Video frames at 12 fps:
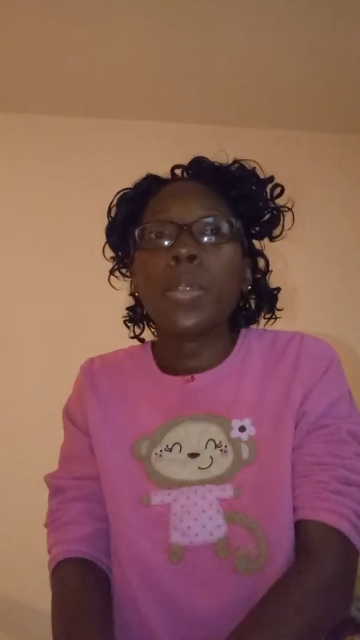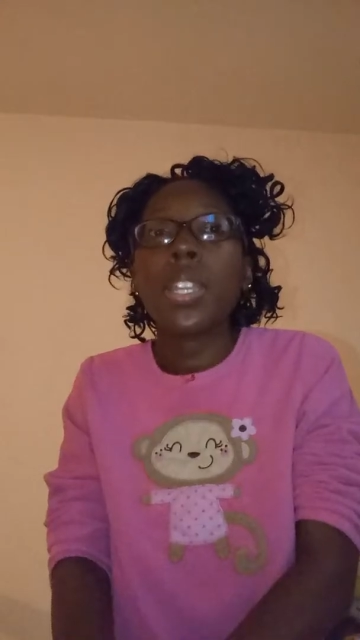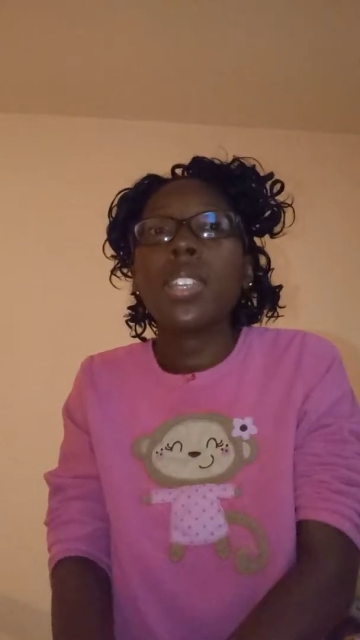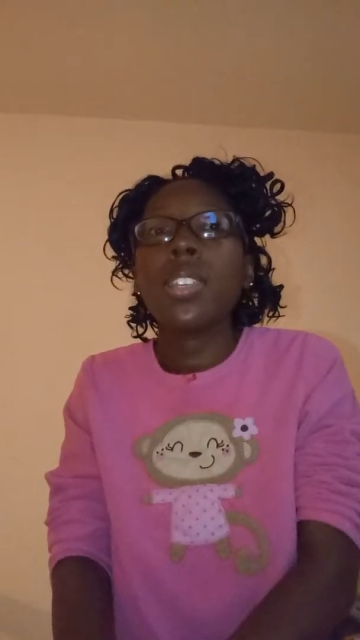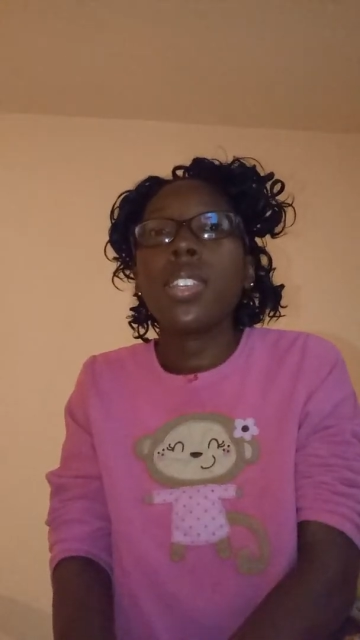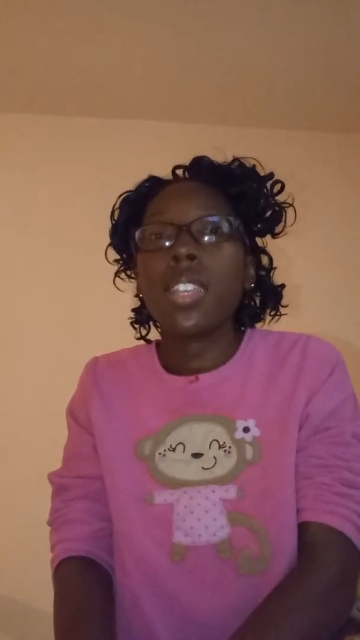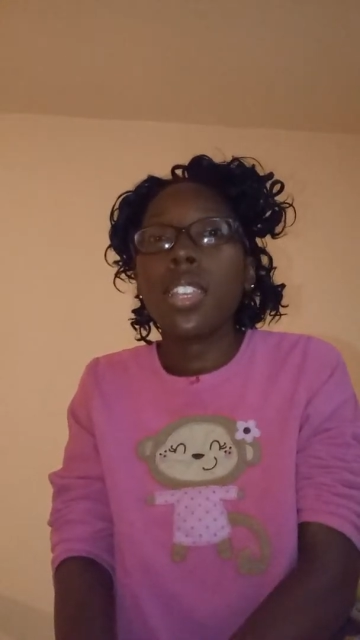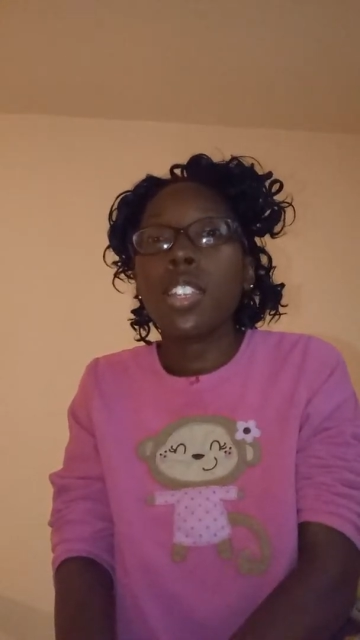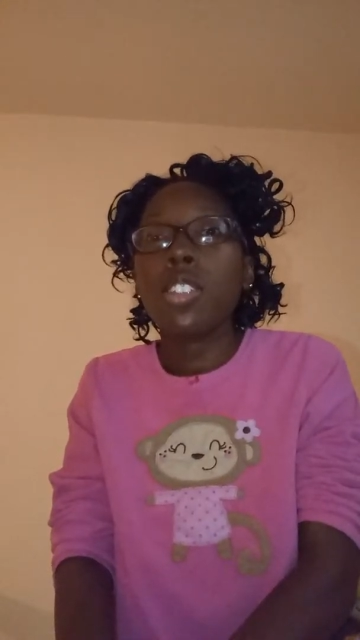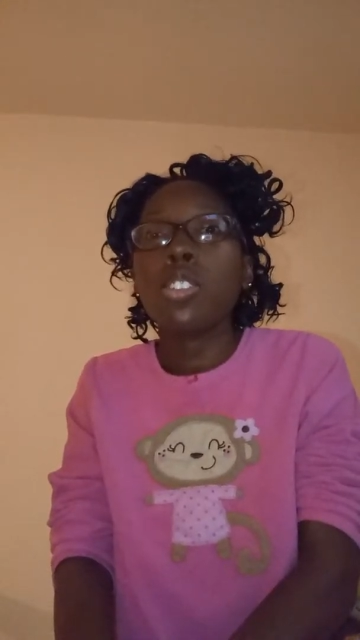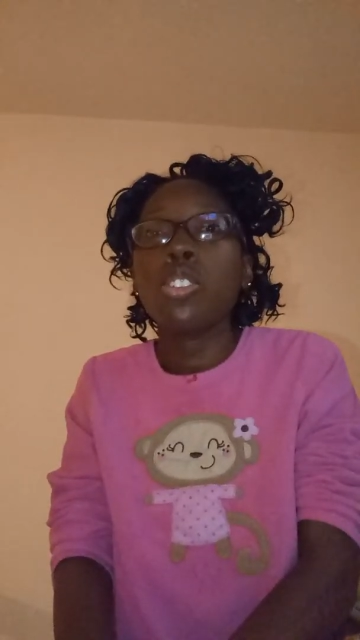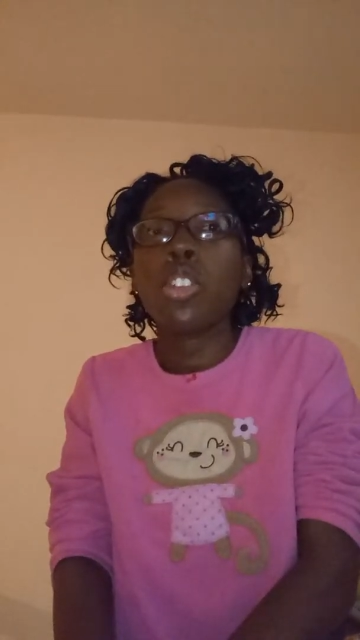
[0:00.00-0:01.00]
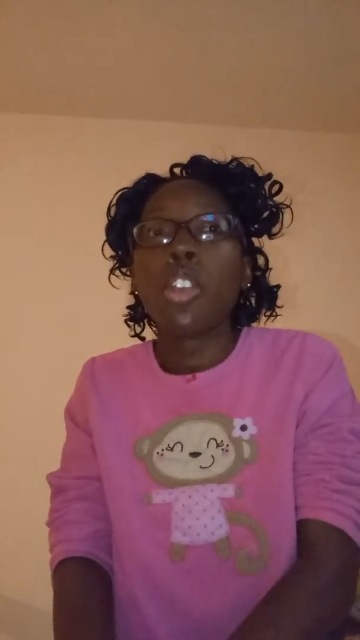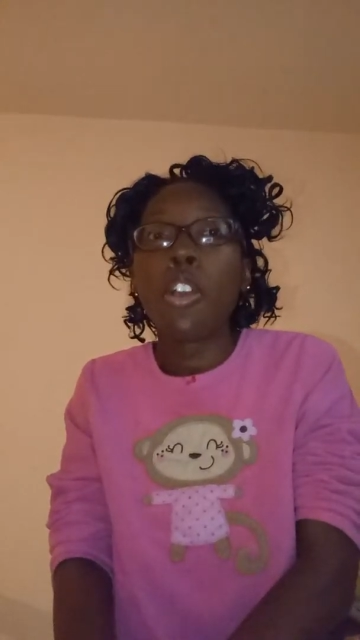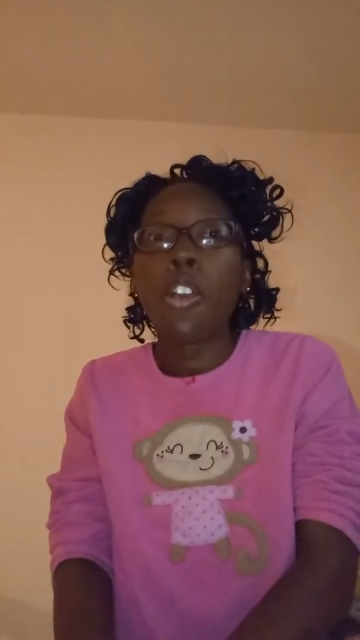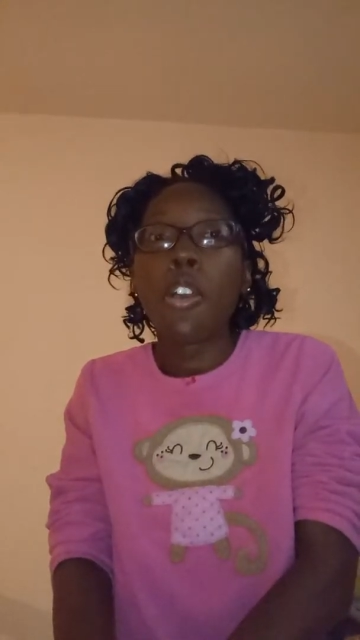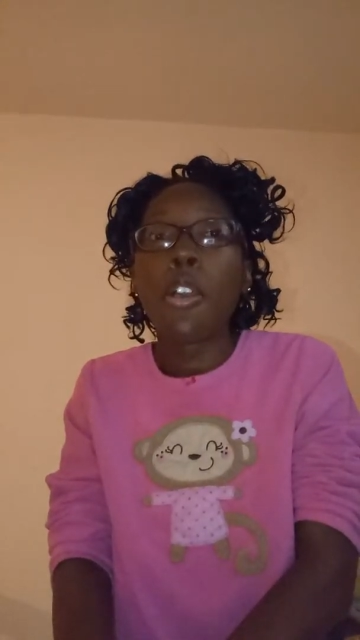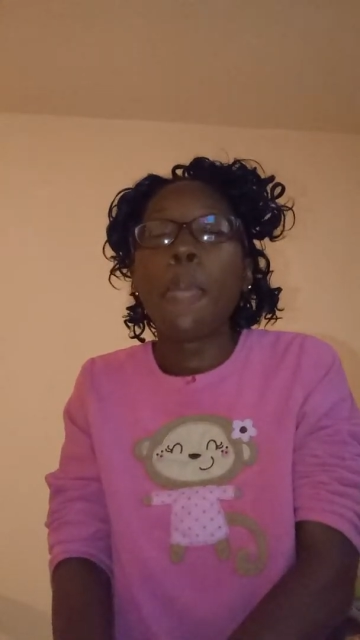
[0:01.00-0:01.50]
been in
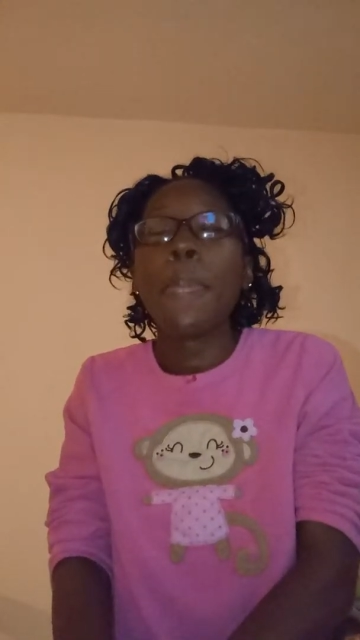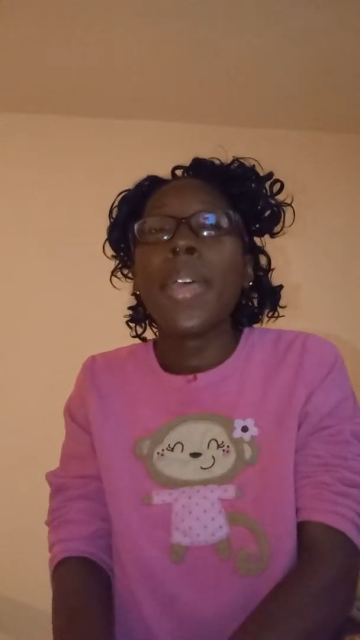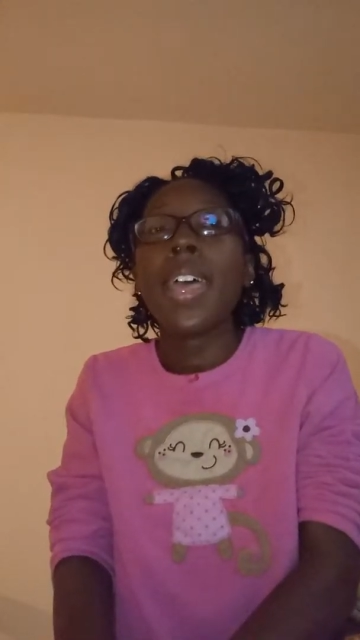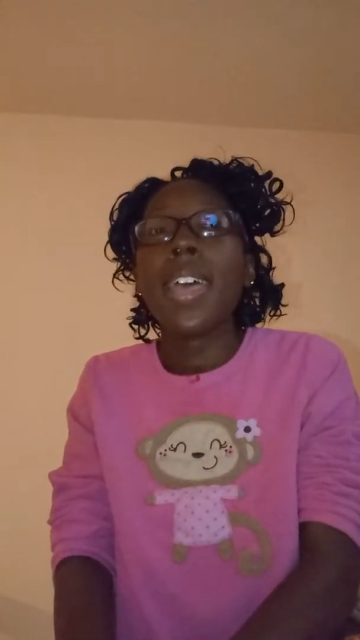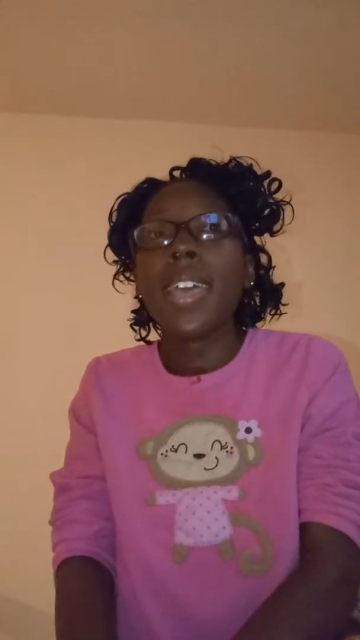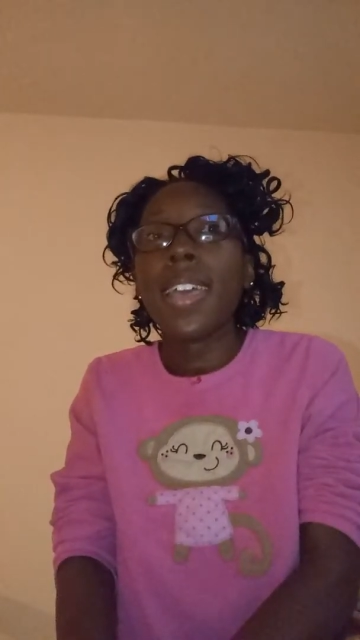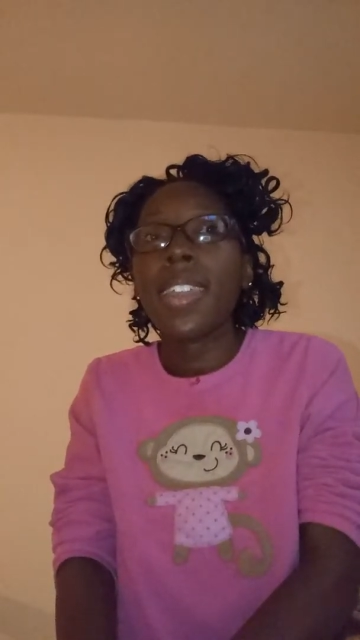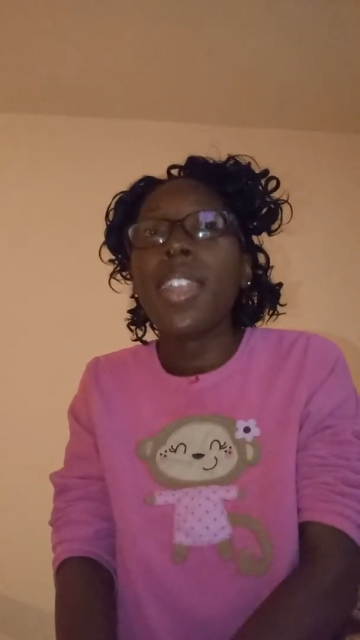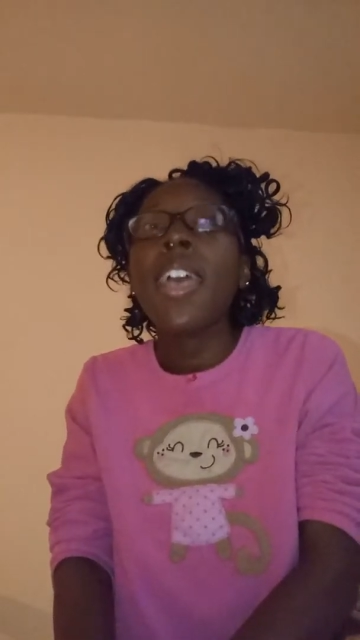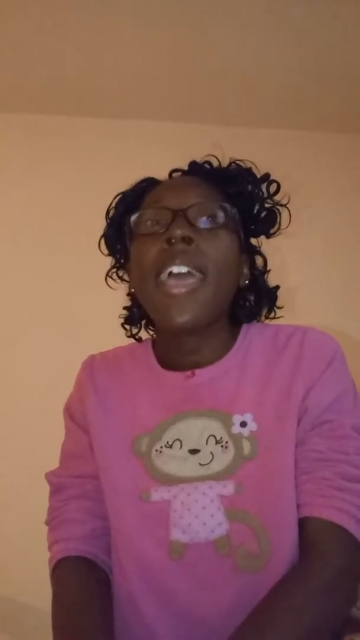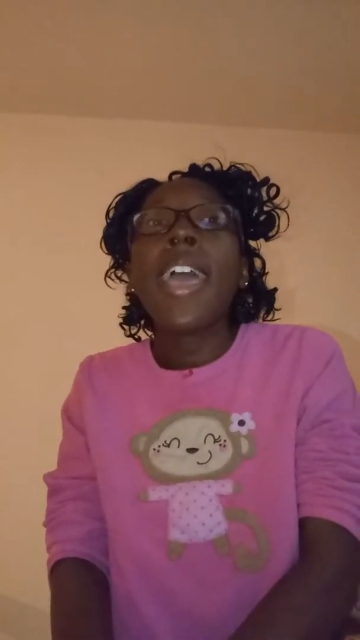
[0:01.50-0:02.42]
your bed.